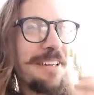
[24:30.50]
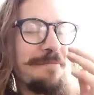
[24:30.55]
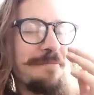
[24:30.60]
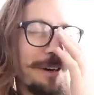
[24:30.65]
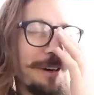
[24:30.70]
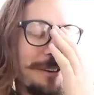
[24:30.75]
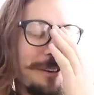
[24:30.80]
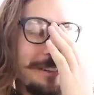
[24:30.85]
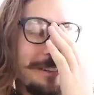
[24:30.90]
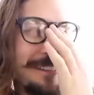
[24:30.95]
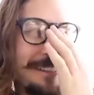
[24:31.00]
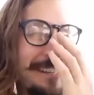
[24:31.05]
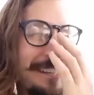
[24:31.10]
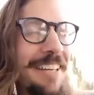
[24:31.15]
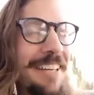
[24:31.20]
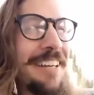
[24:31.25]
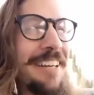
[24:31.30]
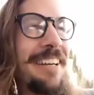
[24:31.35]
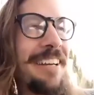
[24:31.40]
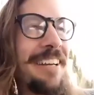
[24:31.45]

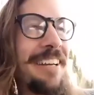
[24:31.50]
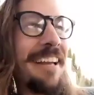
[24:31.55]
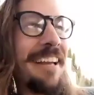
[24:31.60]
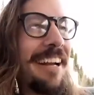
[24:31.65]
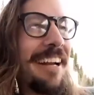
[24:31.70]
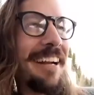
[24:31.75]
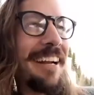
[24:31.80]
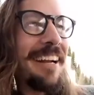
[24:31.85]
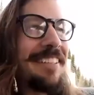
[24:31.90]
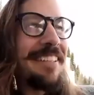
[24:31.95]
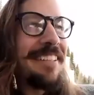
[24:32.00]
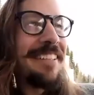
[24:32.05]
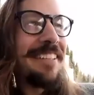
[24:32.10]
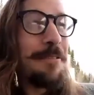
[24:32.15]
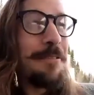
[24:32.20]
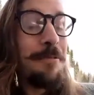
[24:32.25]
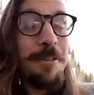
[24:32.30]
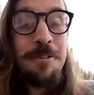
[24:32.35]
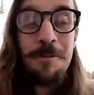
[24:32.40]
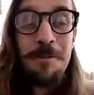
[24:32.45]
Bosnia and
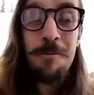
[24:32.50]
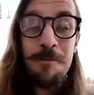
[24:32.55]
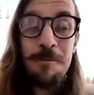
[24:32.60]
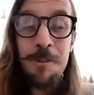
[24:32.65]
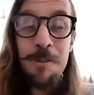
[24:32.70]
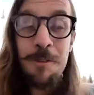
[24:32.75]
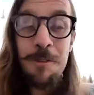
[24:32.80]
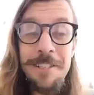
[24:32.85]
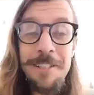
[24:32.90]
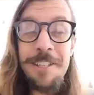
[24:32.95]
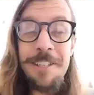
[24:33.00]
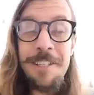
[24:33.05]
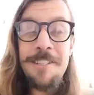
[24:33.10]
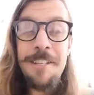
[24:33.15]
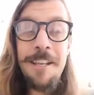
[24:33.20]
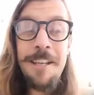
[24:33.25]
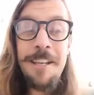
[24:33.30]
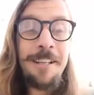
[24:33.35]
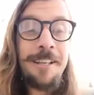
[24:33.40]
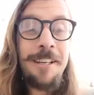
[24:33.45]
he was really
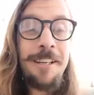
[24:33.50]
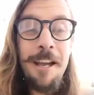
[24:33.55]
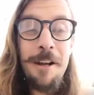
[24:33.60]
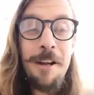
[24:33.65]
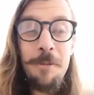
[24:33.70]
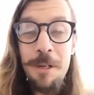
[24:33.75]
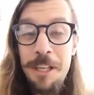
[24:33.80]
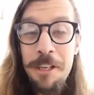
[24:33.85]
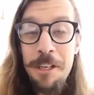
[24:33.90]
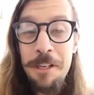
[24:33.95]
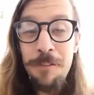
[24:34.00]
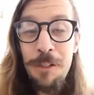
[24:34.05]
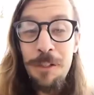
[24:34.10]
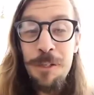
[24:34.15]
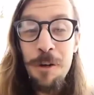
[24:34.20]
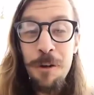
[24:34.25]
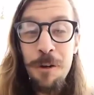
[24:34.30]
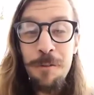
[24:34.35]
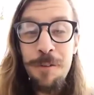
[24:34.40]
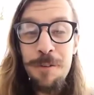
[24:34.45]
sick, and we didn't even
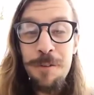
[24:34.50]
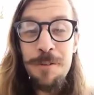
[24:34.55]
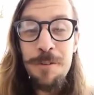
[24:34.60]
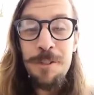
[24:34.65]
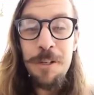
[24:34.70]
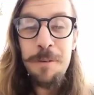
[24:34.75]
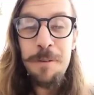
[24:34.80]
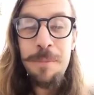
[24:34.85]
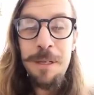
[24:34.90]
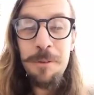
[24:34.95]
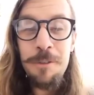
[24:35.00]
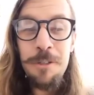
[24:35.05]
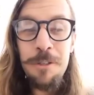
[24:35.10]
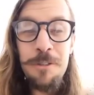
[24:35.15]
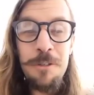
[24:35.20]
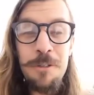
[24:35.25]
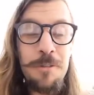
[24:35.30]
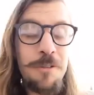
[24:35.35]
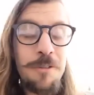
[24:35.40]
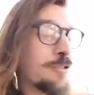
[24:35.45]
know if he was going to be able to do the